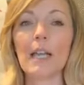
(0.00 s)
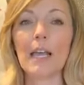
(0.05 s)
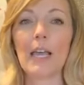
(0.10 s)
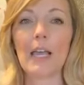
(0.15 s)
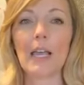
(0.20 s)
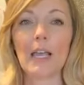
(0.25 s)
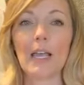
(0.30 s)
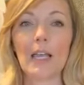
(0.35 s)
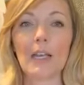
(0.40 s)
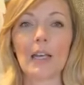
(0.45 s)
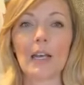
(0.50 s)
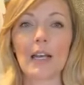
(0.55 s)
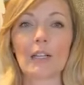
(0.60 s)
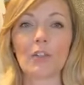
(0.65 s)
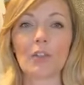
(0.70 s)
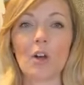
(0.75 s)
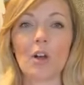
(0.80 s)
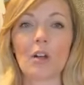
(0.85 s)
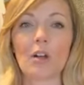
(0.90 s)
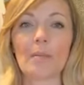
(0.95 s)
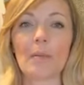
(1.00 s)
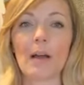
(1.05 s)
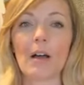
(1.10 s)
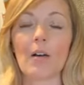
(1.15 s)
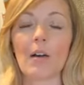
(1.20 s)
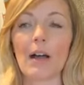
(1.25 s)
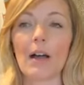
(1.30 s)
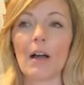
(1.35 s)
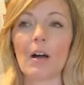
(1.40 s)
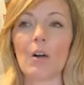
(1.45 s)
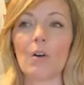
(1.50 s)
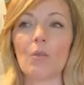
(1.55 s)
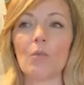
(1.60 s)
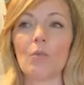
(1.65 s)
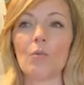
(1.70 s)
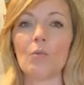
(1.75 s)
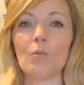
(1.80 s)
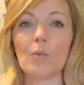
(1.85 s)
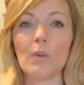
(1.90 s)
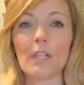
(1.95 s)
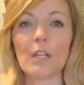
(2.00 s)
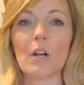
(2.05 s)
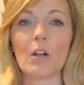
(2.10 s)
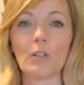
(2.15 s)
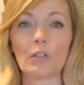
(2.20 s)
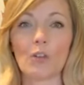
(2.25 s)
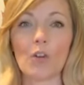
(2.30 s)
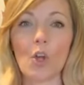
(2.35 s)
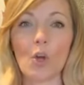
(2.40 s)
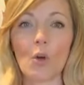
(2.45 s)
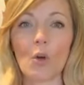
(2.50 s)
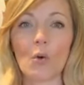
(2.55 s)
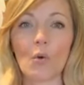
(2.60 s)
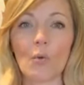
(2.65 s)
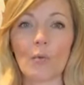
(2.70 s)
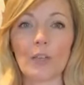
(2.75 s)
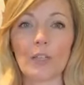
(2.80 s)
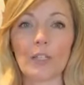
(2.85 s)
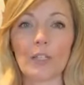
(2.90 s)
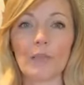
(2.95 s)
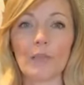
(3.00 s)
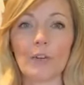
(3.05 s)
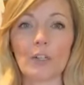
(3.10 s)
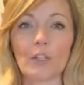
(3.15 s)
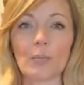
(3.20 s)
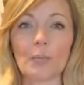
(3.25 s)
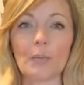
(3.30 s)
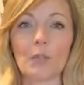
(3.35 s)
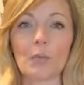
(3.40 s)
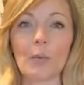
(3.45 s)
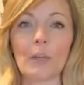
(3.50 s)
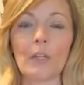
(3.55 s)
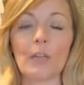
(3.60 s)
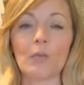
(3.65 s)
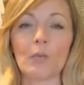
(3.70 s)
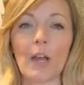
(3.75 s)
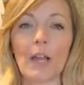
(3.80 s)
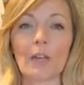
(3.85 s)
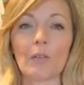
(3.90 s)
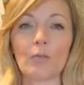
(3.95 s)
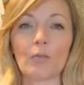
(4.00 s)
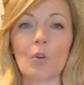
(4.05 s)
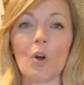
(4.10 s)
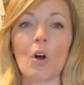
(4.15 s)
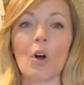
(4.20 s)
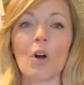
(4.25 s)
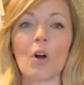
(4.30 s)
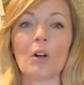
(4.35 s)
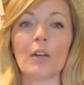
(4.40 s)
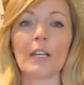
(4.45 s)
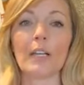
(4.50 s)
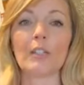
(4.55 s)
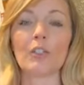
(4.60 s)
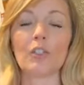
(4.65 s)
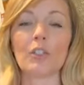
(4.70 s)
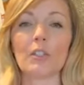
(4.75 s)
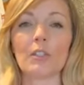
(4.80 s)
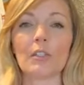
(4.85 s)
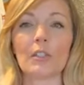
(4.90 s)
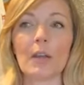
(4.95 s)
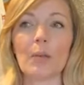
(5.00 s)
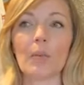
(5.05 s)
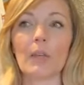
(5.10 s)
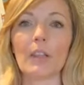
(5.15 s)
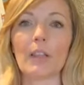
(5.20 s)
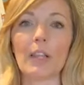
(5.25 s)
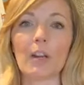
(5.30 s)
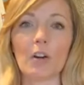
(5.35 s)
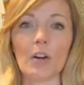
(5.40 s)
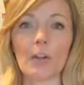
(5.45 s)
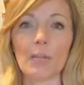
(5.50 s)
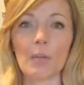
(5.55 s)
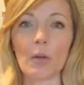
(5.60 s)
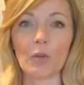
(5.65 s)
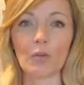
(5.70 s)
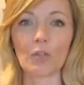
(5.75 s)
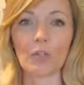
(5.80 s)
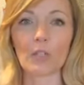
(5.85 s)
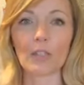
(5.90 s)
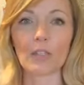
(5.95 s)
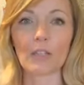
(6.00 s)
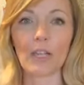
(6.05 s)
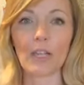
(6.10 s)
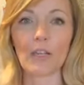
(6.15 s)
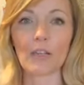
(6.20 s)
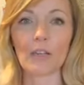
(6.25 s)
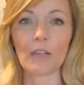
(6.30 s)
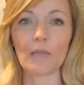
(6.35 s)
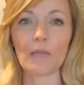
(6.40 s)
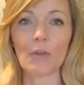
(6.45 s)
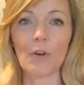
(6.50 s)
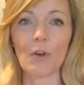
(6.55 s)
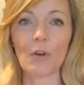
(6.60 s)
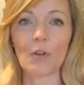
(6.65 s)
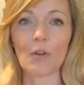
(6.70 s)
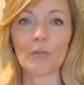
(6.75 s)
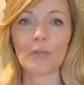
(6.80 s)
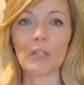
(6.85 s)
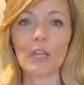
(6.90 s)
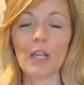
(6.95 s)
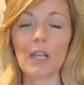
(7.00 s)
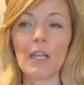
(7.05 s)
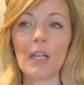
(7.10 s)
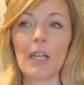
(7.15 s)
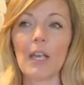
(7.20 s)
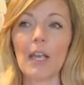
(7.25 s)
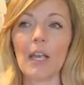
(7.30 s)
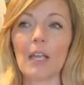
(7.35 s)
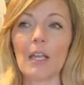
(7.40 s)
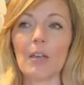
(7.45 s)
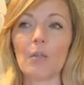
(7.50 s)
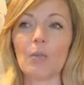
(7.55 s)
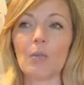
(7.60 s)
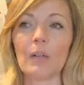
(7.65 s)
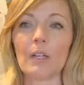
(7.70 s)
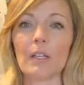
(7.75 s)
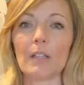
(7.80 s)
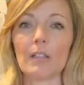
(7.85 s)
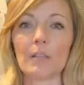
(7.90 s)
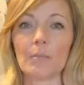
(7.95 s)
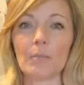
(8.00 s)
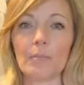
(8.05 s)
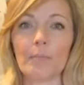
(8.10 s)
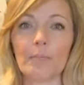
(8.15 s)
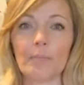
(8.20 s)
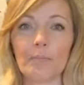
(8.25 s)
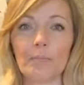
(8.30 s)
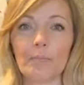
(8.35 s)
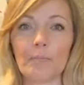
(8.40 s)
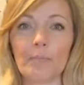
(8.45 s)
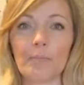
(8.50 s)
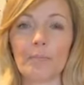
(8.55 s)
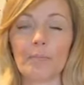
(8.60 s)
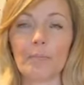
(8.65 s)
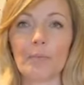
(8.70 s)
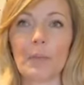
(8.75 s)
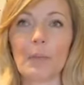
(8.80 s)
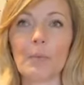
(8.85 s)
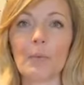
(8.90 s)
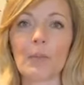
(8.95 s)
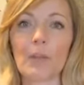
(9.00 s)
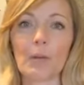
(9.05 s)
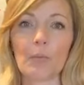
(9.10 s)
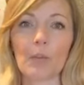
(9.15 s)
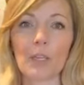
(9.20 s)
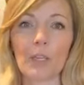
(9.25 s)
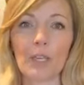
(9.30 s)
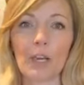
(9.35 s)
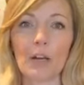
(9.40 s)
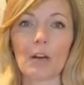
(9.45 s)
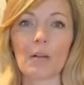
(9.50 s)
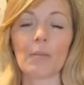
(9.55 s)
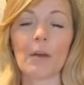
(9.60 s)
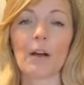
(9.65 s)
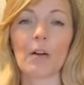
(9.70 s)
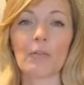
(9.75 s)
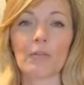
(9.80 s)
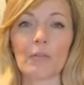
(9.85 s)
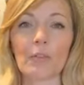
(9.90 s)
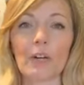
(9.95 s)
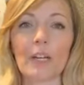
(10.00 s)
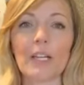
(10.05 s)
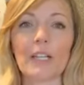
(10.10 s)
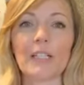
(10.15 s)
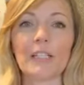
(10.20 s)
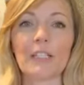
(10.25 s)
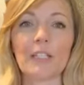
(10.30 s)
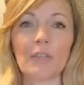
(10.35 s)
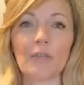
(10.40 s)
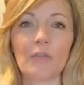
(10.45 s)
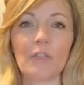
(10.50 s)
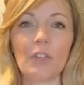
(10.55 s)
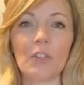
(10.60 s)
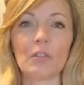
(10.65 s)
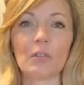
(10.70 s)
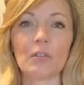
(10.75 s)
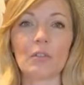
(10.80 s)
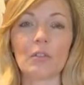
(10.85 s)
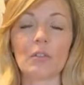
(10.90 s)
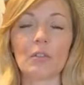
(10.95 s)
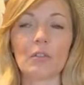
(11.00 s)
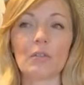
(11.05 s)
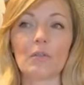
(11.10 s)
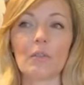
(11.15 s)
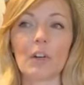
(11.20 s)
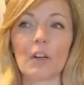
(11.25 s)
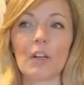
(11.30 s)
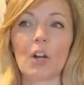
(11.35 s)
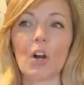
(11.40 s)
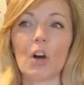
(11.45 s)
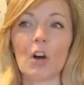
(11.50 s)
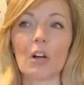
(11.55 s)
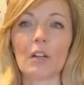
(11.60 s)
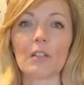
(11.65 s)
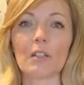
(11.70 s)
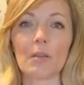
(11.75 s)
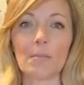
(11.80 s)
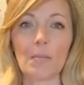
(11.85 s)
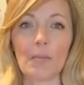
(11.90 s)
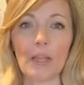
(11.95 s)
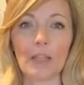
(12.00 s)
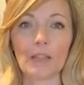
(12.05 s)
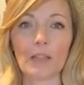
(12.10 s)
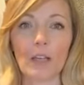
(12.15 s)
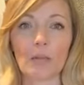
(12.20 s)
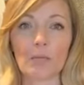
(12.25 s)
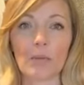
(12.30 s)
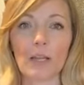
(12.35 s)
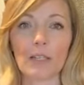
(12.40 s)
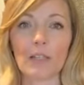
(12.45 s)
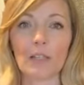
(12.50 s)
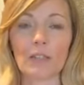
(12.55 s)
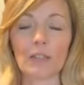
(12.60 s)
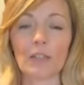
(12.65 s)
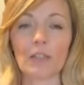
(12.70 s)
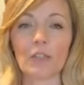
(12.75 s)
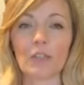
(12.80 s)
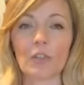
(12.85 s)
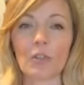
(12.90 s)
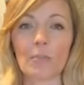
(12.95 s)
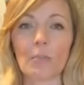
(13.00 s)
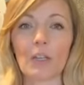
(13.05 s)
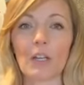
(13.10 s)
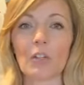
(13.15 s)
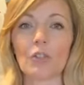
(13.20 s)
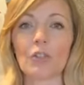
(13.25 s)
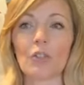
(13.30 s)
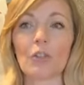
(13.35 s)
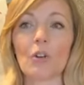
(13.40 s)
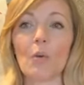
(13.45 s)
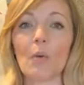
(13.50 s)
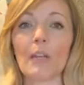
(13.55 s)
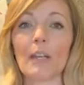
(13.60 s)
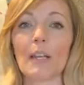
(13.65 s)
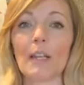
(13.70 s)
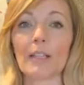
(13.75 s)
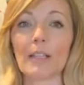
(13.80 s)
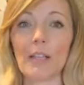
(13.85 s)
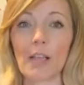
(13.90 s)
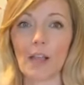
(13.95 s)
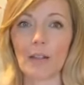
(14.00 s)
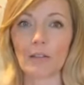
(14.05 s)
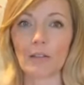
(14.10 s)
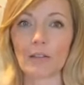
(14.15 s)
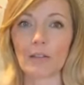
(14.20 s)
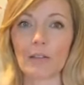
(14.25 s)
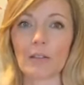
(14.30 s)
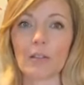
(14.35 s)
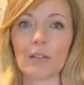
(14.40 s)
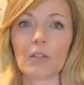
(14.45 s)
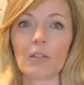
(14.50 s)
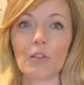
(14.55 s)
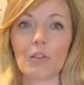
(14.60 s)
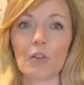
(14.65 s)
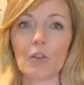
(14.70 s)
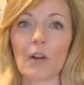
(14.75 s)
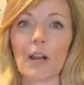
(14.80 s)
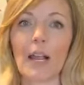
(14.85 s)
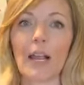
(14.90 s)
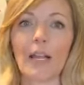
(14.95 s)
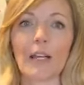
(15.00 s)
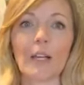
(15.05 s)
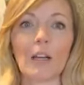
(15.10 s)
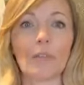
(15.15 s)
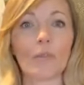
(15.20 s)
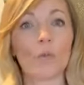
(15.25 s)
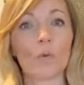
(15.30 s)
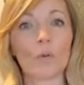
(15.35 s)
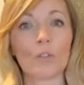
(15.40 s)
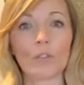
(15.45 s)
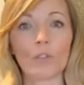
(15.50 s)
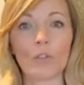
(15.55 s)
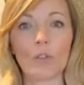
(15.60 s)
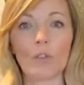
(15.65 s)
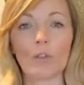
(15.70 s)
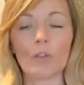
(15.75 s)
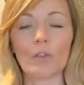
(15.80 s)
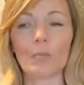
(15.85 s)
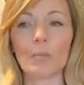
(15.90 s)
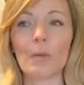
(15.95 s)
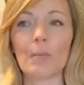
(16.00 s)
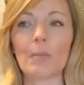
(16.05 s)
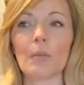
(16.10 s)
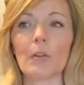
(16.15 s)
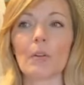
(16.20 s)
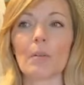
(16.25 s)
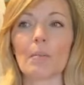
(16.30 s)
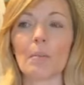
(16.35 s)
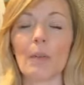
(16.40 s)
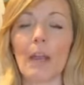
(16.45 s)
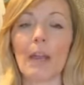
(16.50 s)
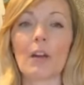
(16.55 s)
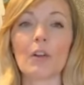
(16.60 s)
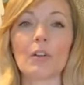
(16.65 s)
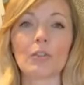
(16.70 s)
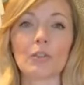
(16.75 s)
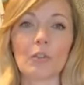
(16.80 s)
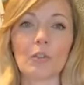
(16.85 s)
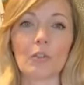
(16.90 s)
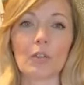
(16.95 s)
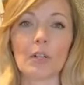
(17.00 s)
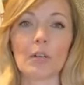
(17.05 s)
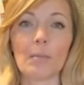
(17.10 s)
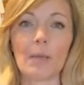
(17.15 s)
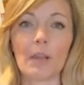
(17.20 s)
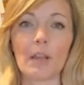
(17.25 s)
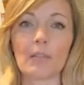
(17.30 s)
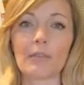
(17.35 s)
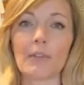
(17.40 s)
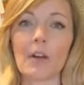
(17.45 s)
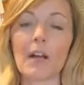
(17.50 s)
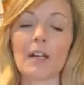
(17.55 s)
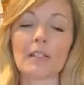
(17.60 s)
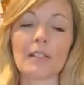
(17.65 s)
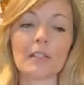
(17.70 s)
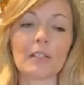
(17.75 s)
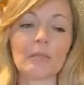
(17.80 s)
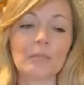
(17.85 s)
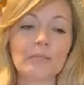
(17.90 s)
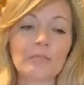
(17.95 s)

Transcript: And I talk about how we all know the difference between right and wrong. It's just that we let our emotions get involved. And when it's people that we care about, friends, it feels very hard to make that right decision because you're going against the grain. And of course, you know, those people are in pairs, so they're going to make a fuss.